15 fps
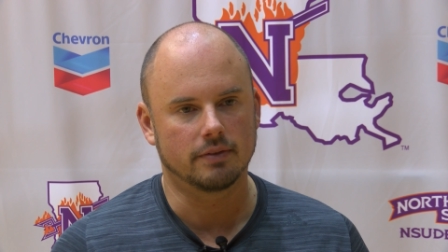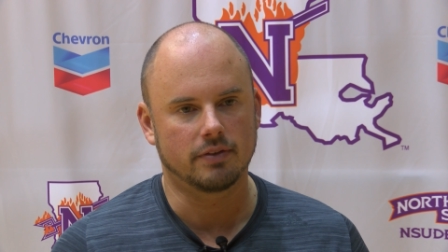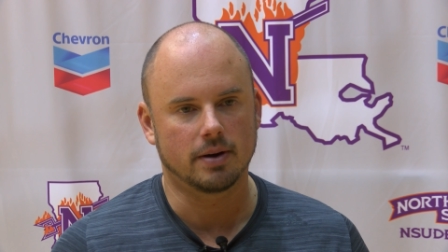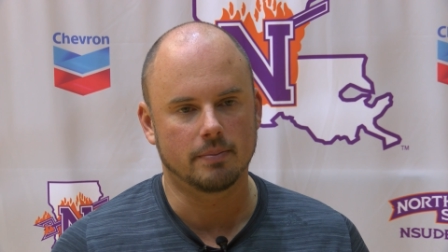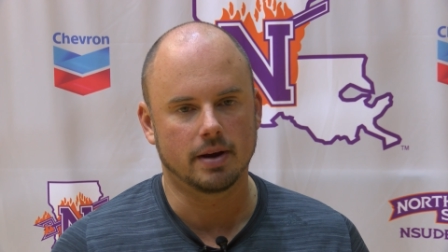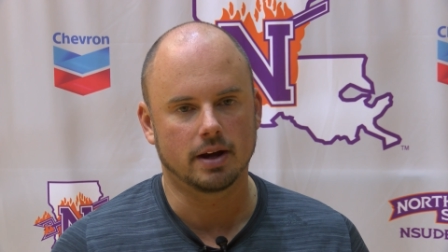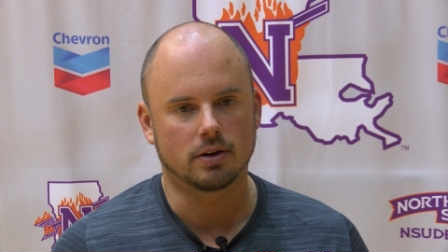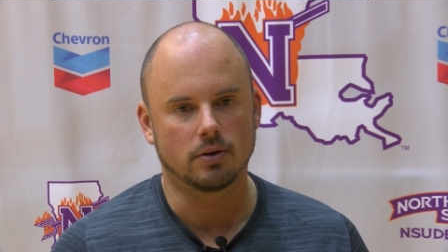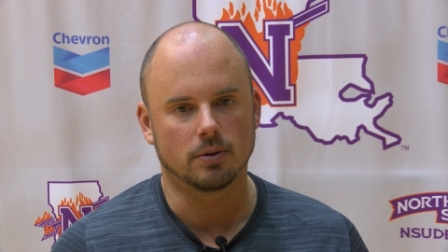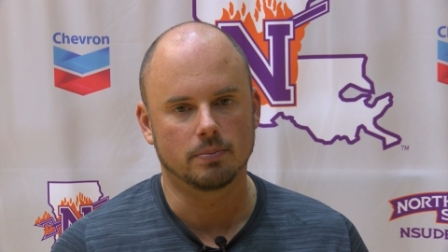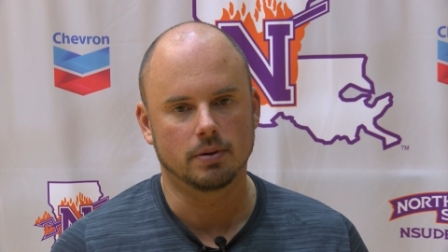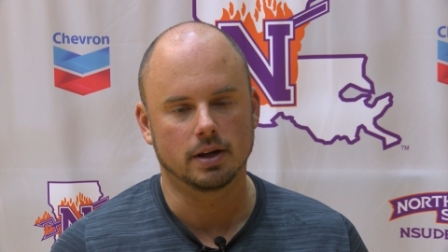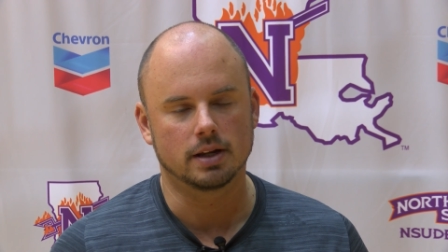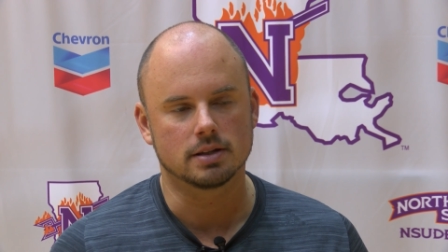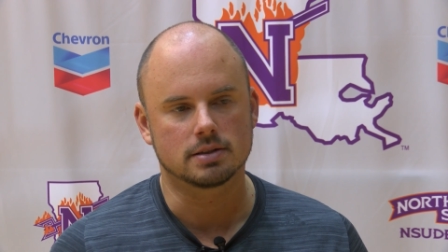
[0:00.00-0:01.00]
If our backcourt
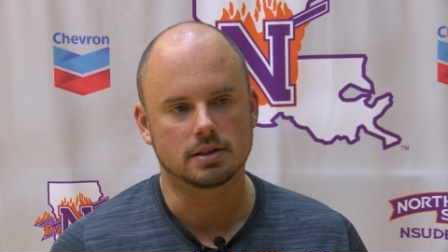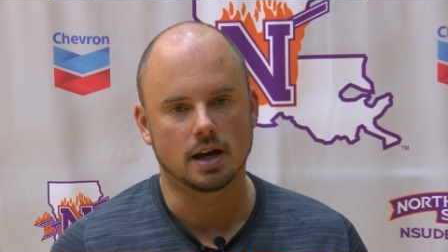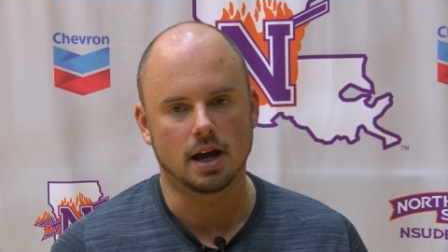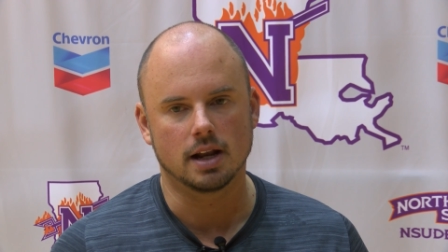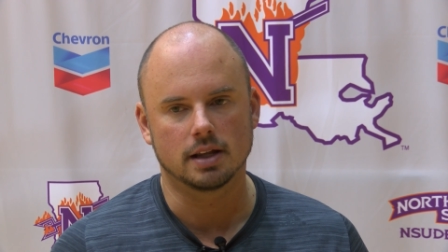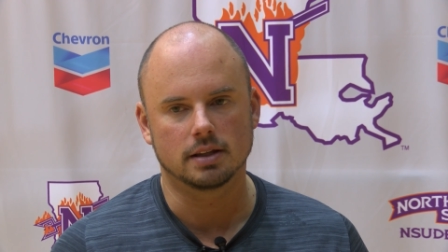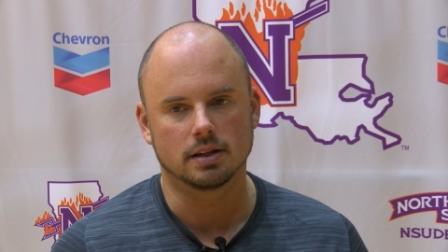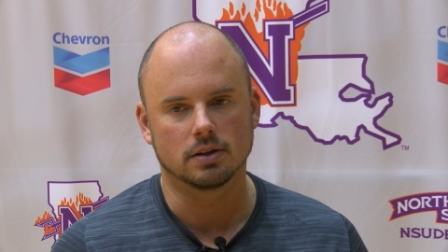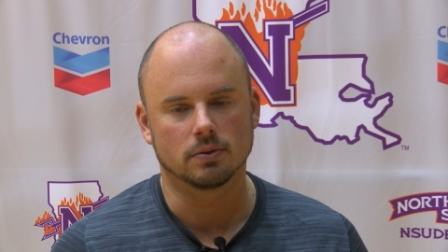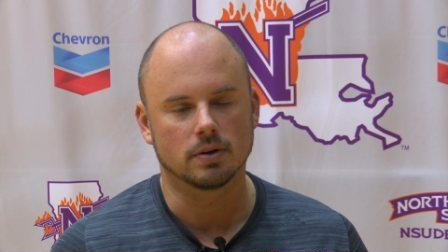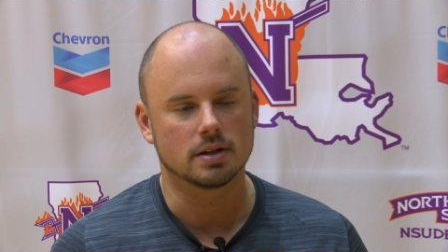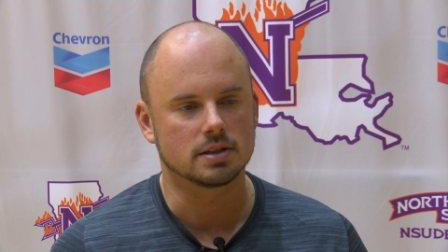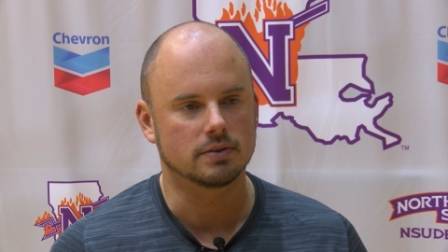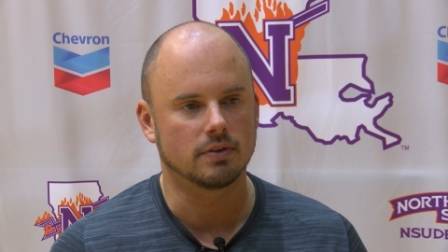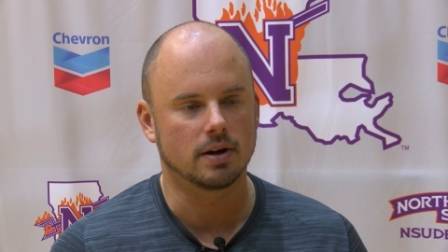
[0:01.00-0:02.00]
play is solid, then the
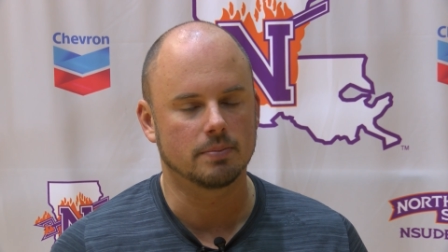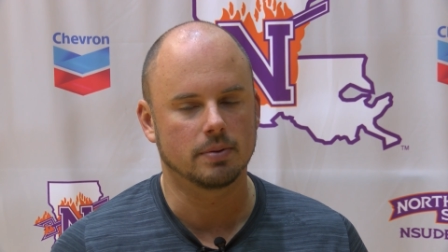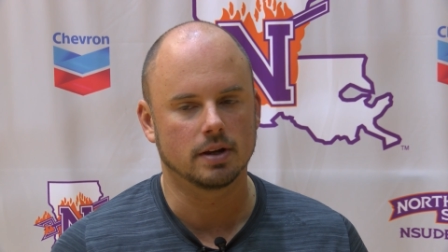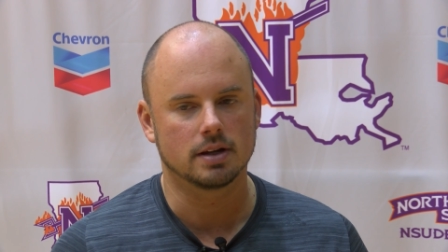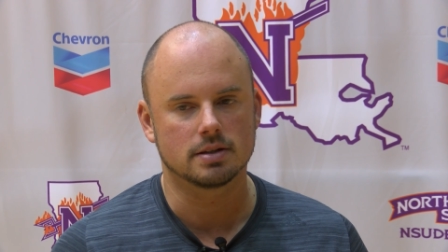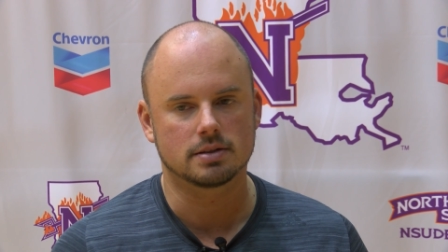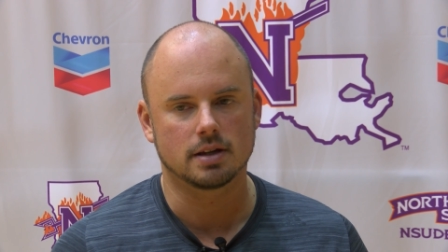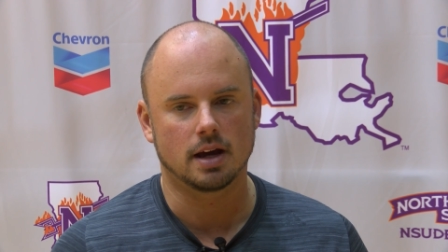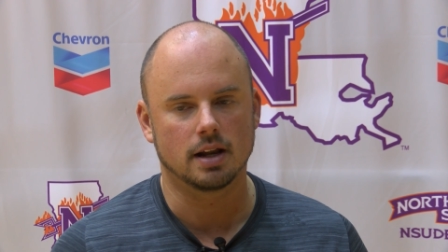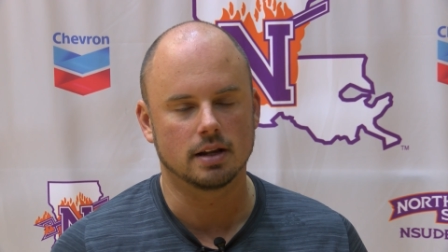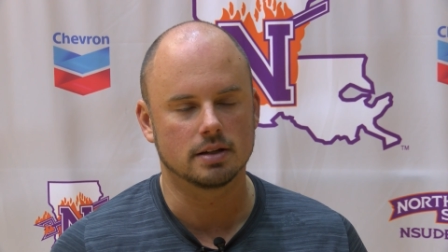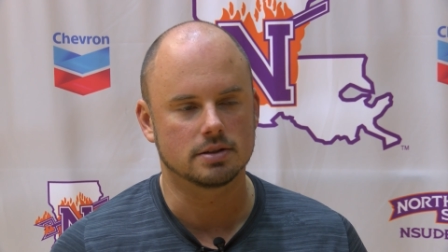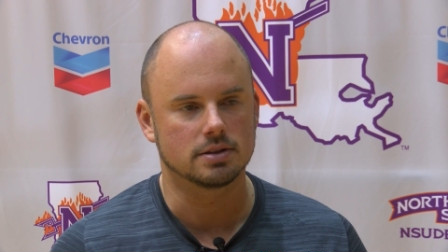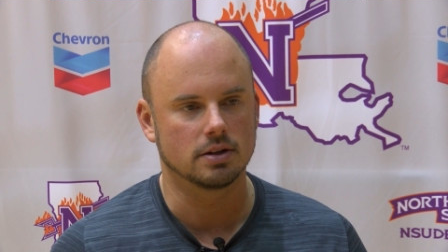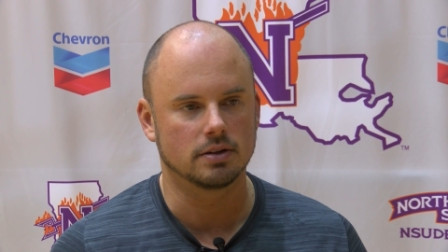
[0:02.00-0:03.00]
rest of our play is
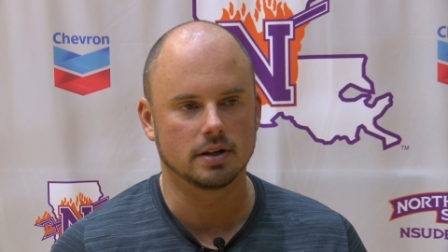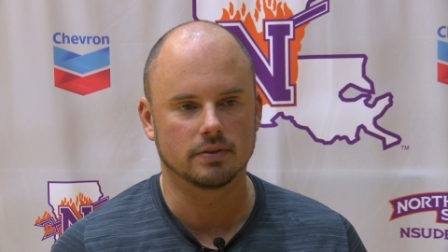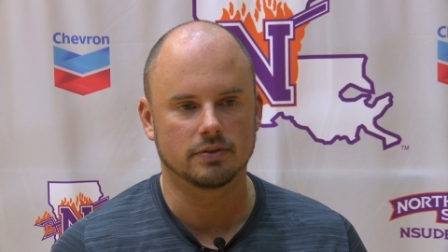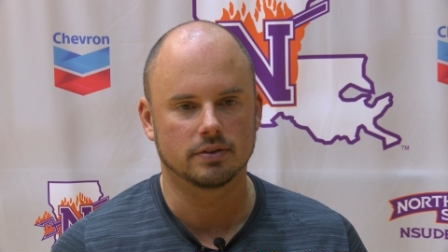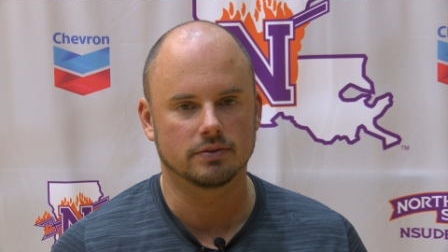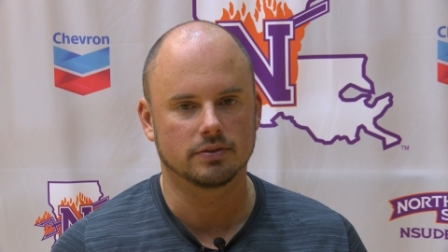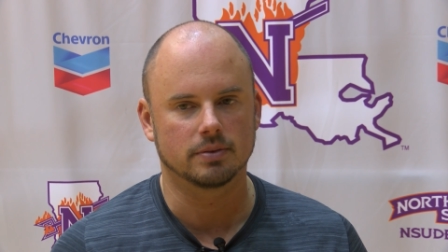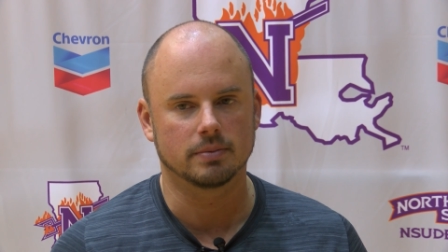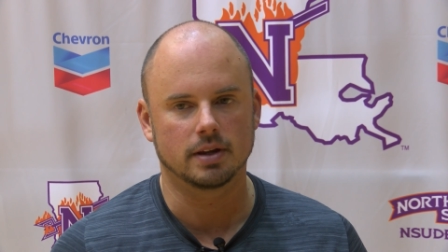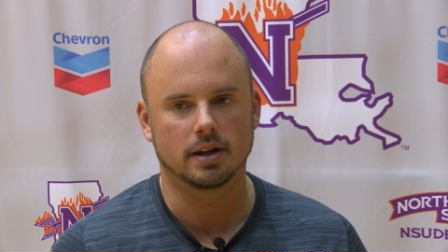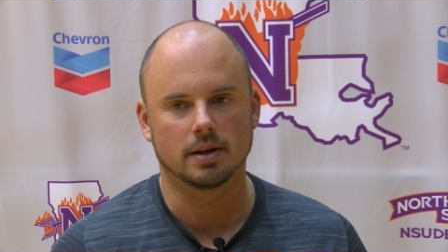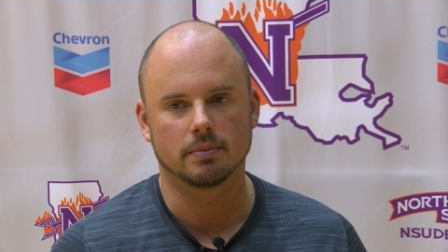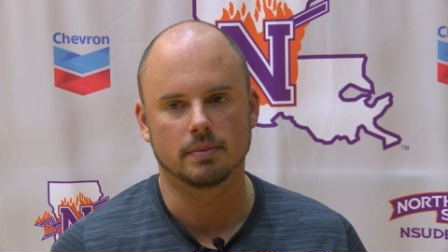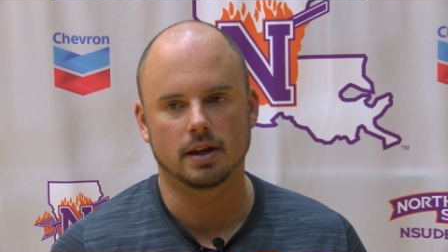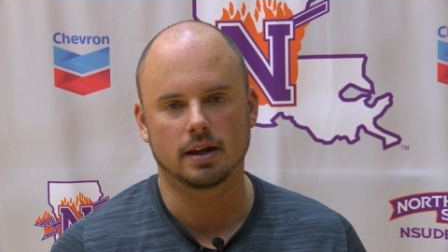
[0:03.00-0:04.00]
solid. It's no different from
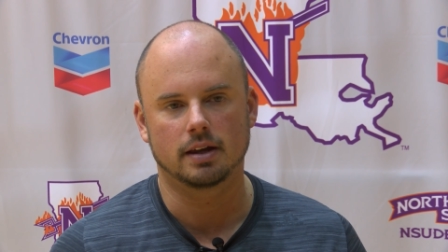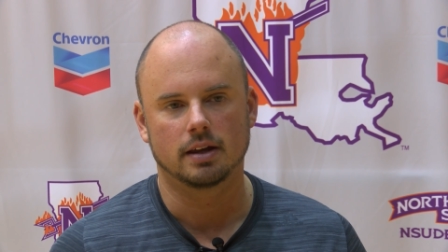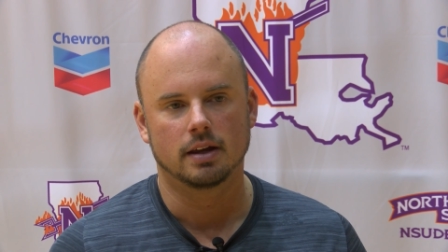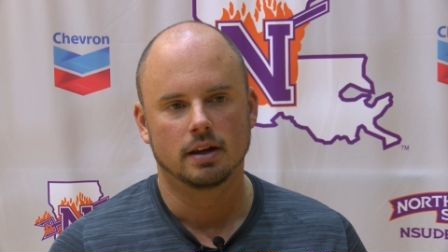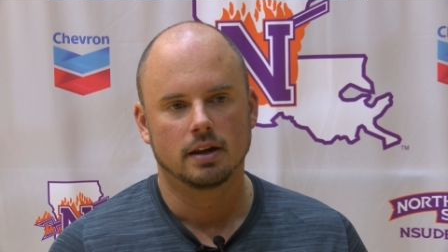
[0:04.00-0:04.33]
them. They